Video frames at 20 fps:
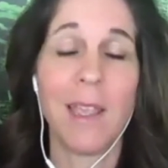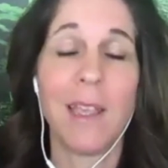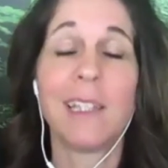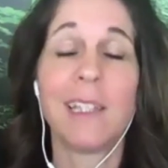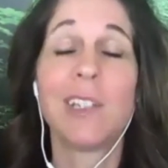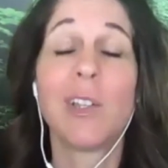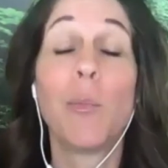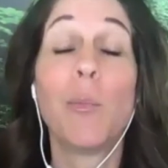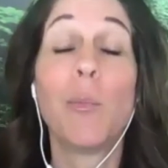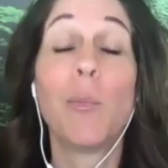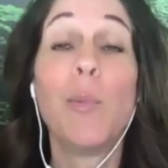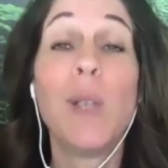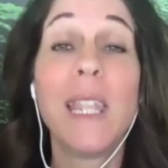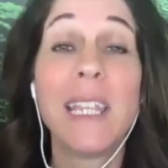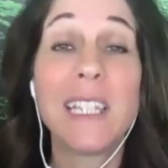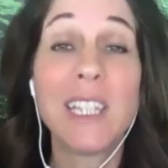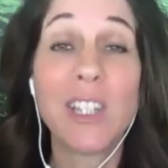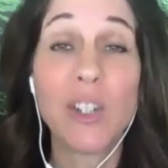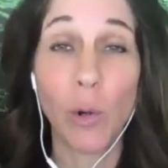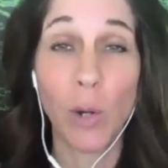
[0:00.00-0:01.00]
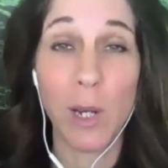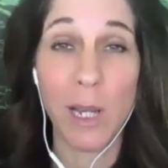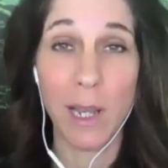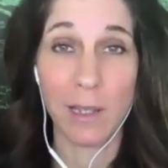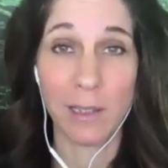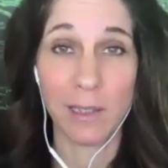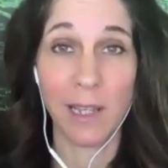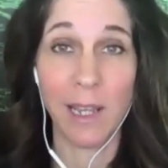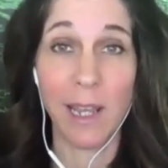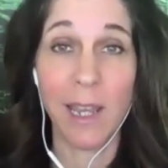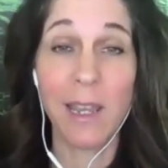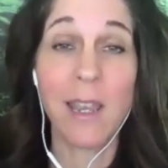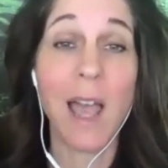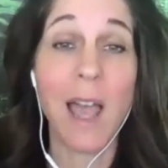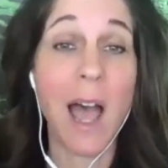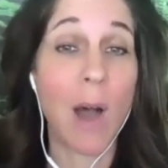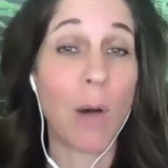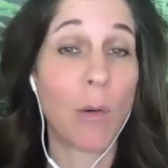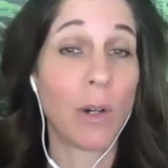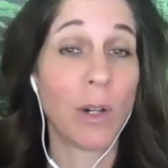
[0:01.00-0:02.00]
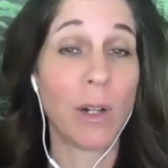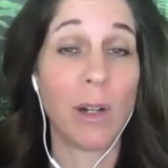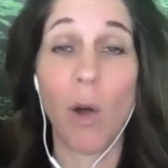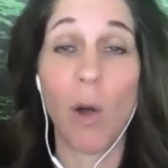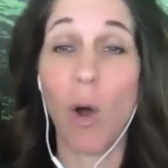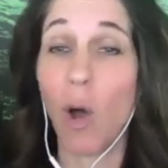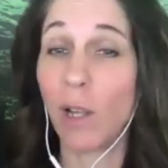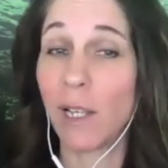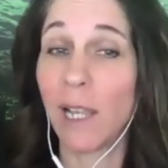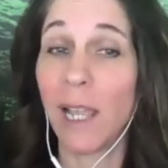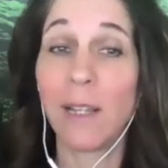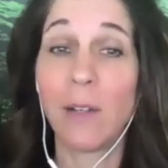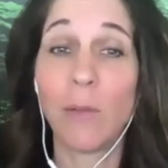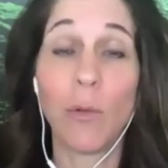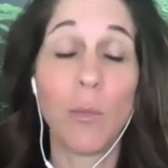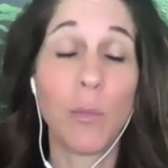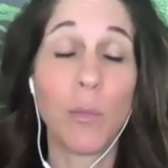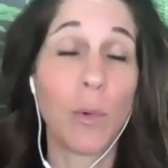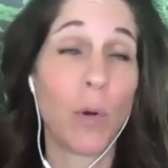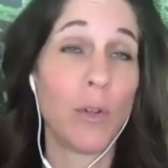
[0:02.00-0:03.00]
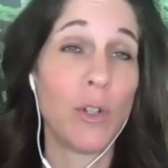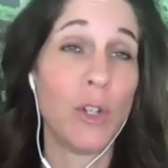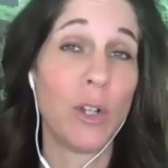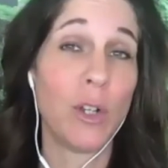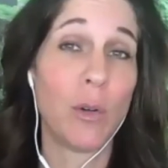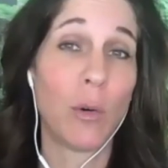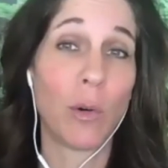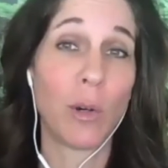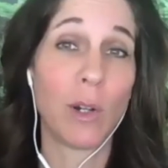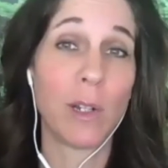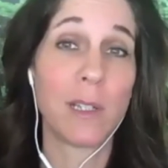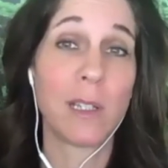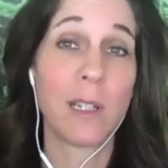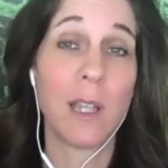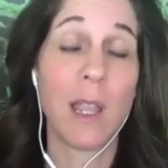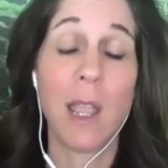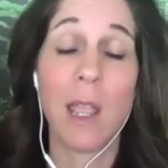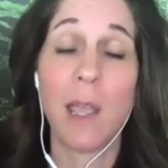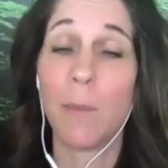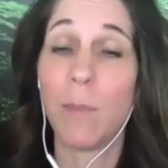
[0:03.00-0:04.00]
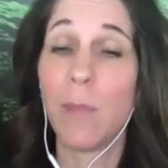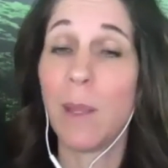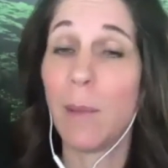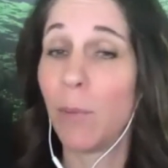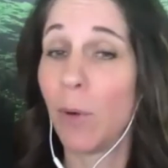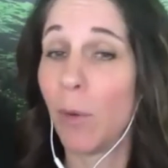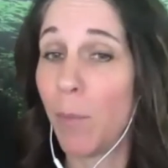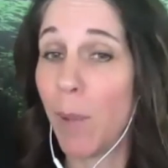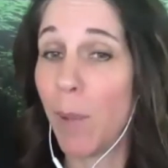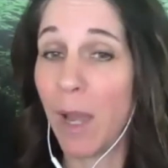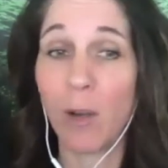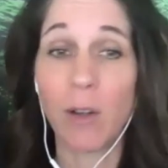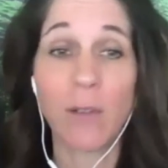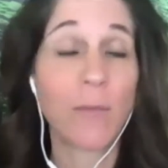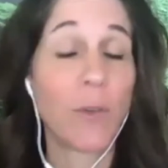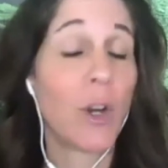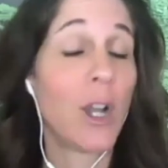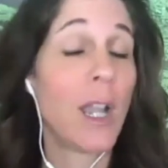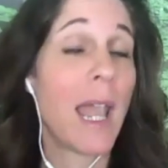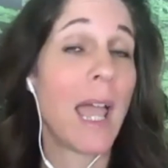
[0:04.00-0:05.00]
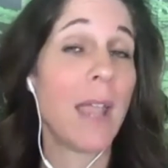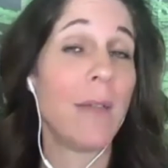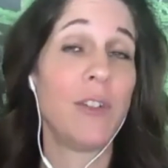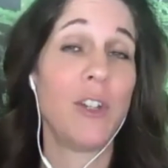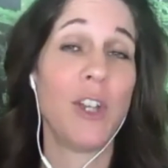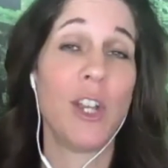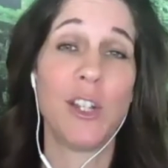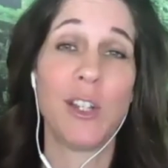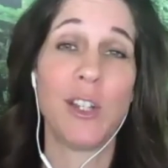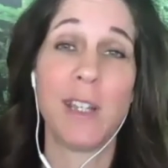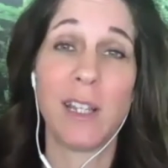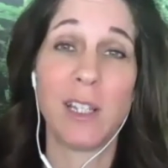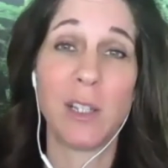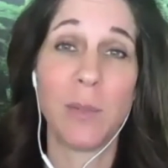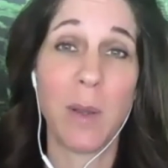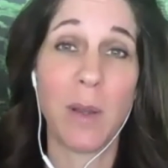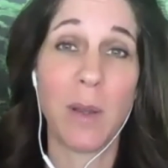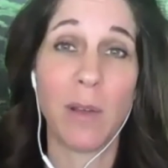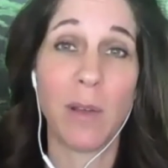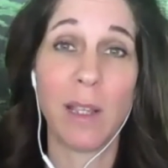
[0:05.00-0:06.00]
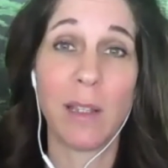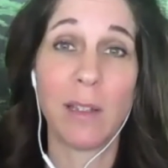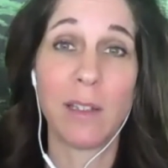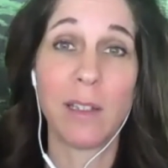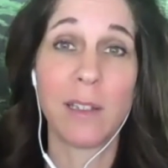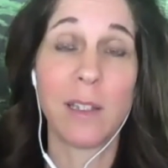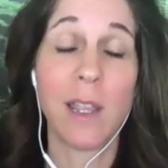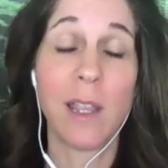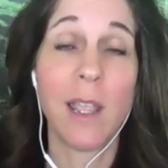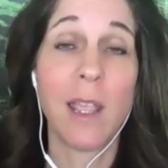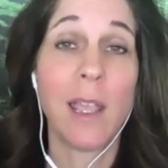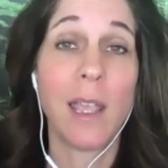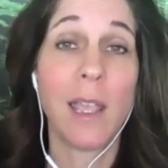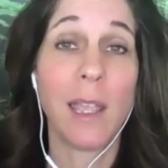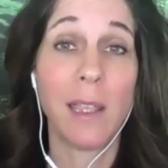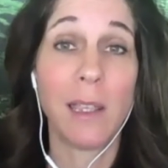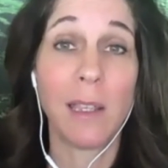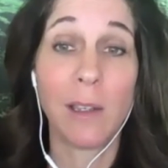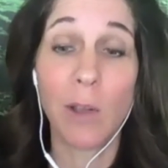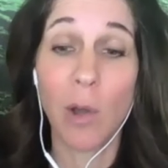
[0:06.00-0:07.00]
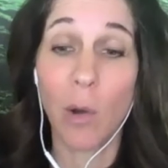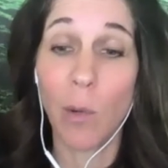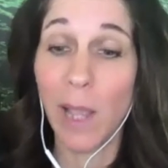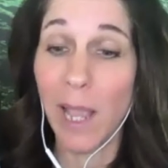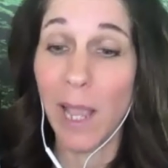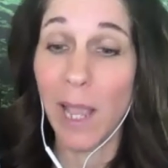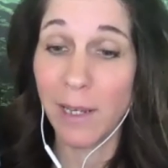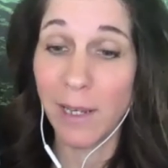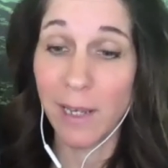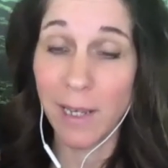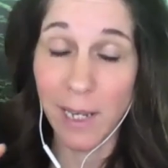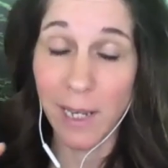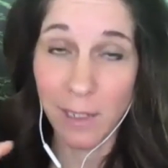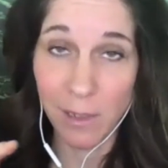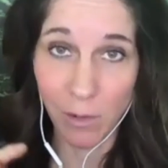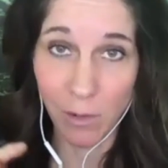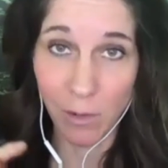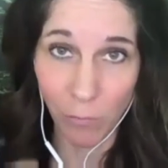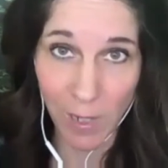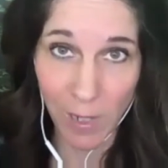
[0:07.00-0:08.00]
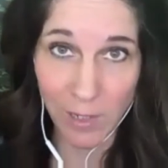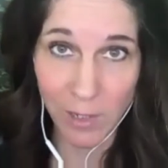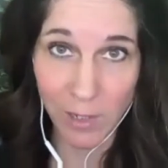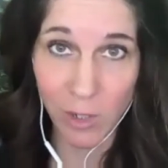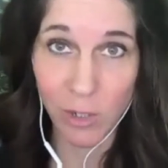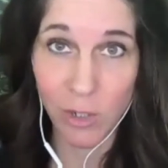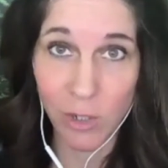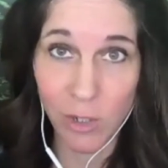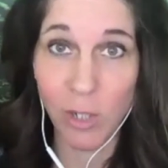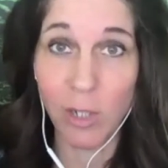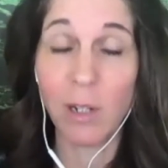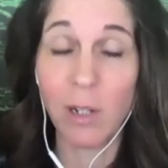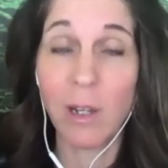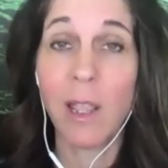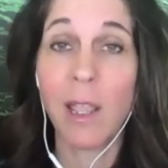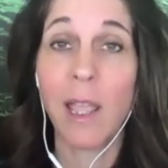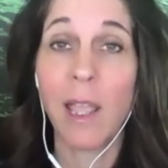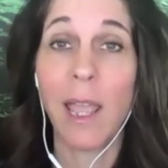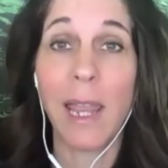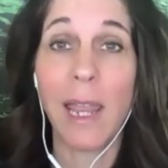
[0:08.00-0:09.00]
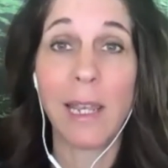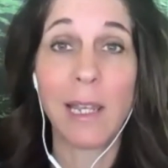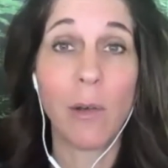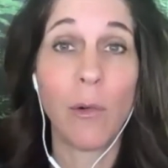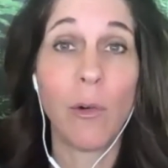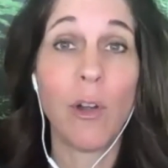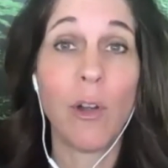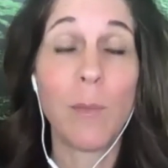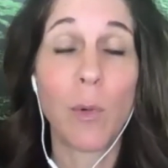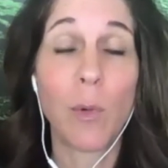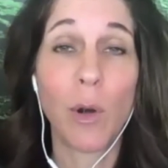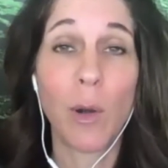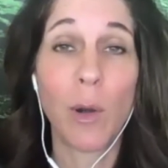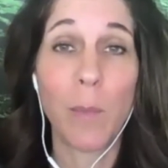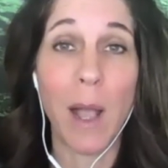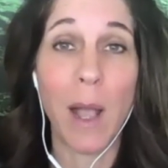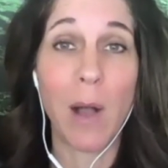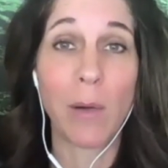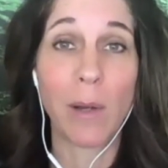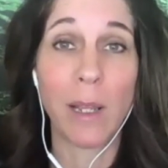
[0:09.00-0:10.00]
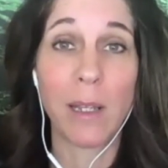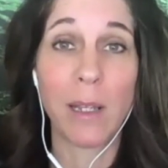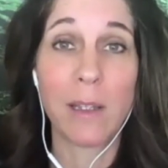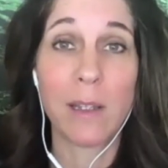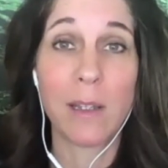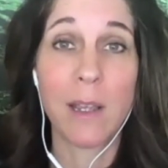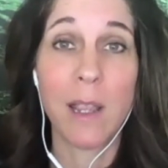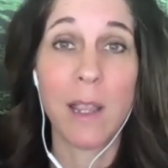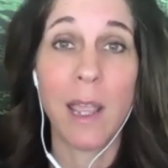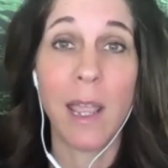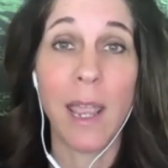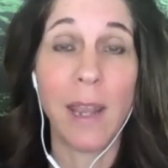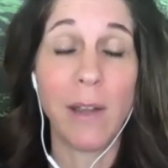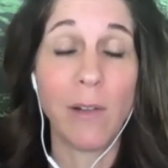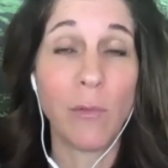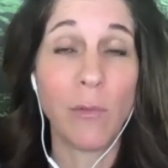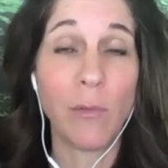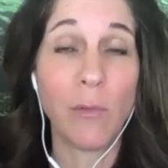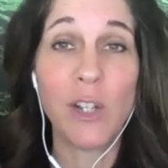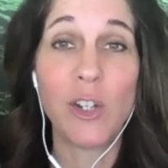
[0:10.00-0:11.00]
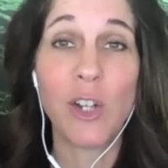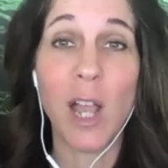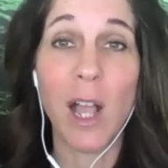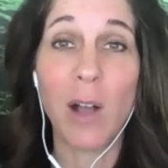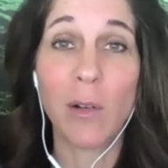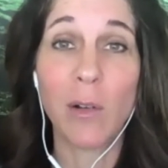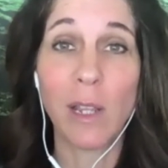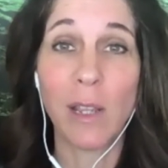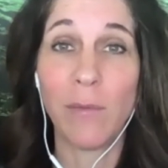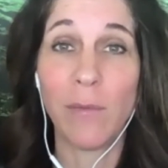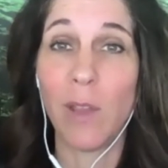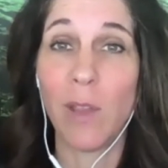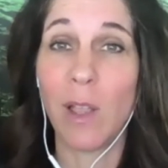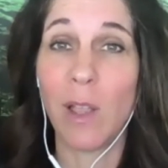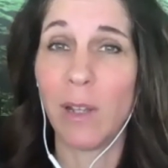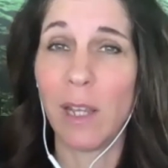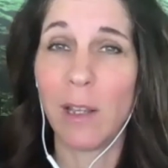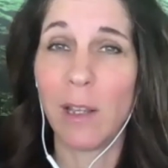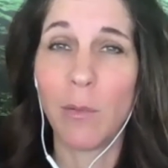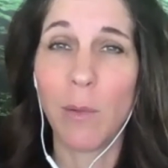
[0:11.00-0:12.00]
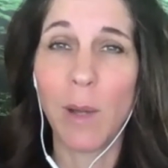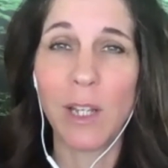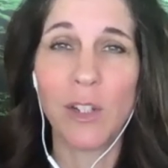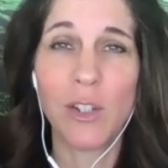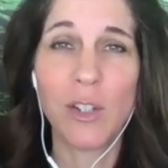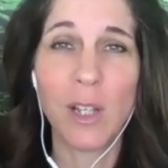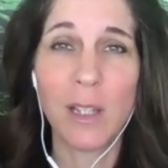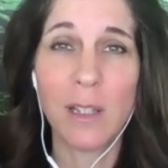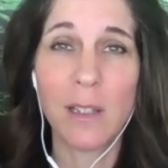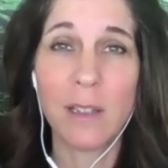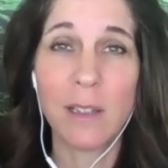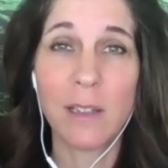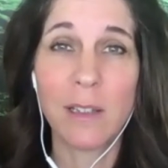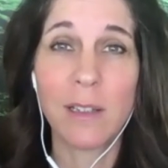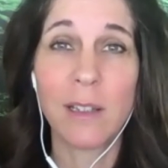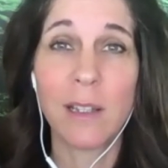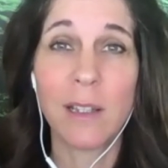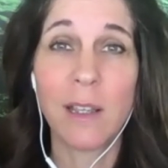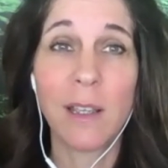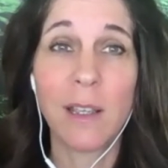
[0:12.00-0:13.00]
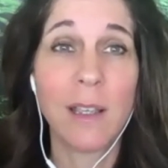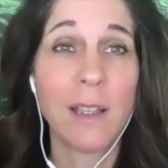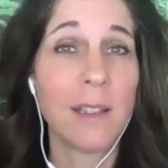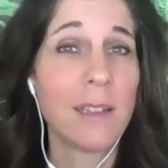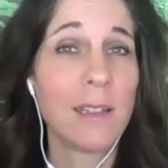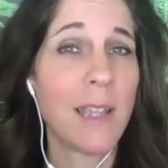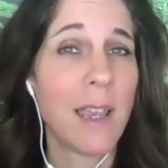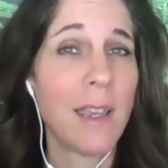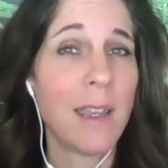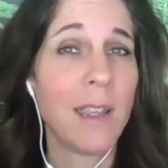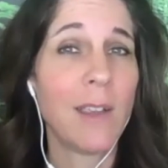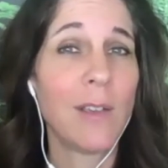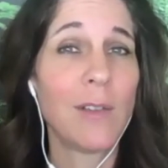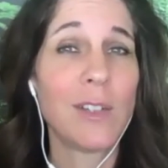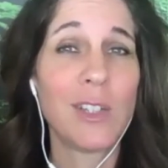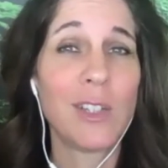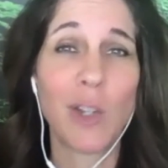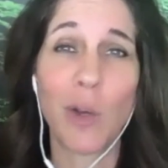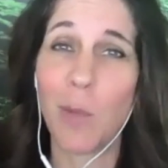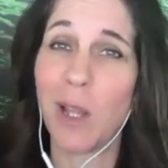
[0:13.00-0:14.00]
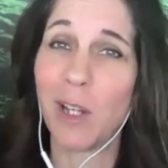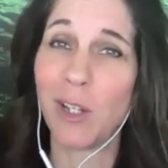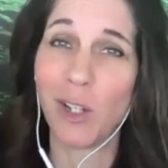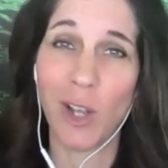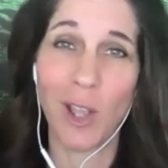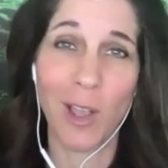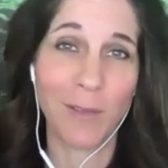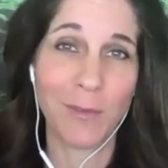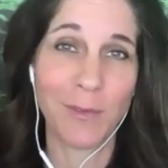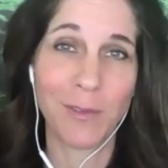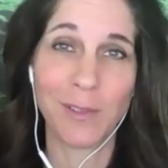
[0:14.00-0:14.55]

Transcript: So please join us in our online group coaching course. Be prepared for a life-changing experience. Go ahead and hit register and learn more about it. And reach out if you have any questions. Sending you so much love.